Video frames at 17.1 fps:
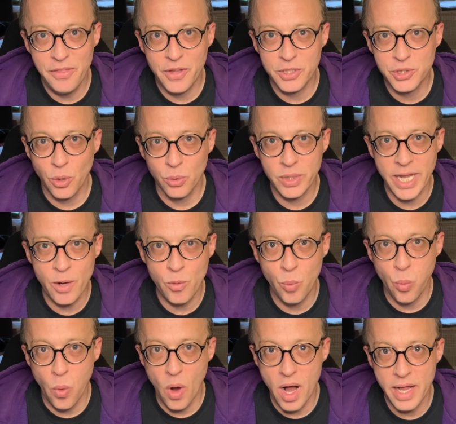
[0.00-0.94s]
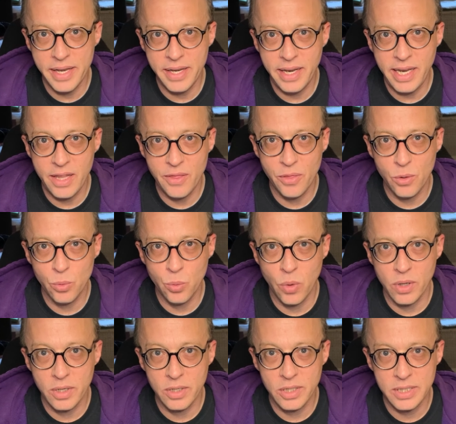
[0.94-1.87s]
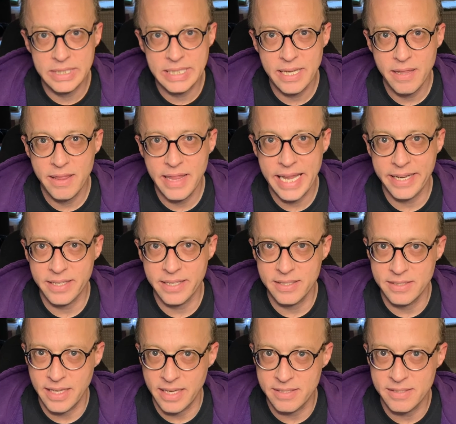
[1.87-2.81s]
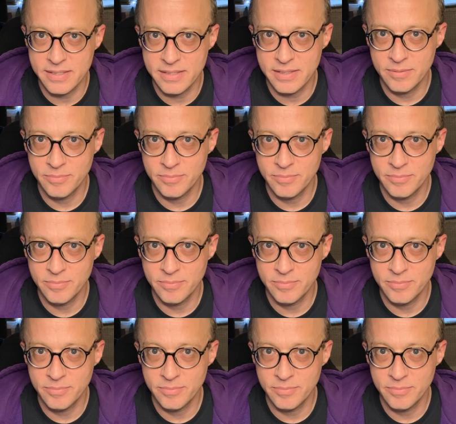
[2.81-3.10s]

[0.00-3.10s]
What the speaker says: there's only one in the world that exists.